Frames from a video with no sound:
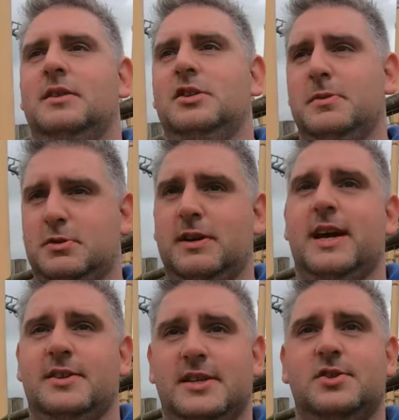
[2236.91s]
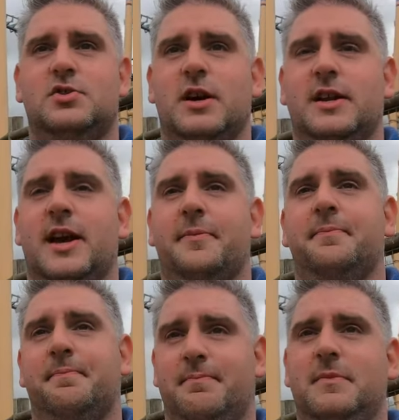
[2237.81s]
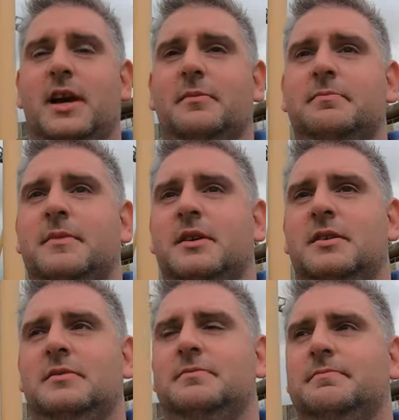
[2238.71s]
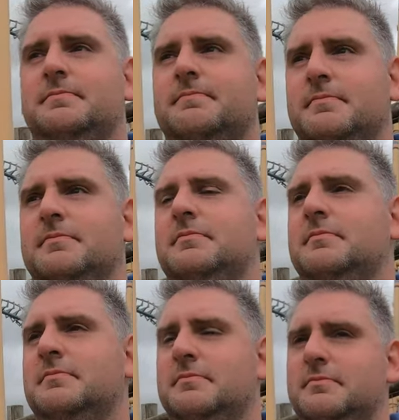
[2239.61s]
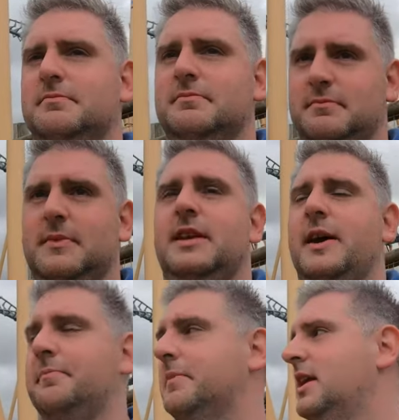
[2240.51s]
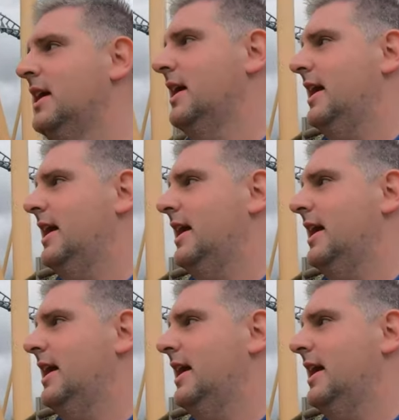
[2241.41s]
This will be 2018's train, yeah. So yeah. 2018, 2019, 20, yeah, 2018's yeah. train.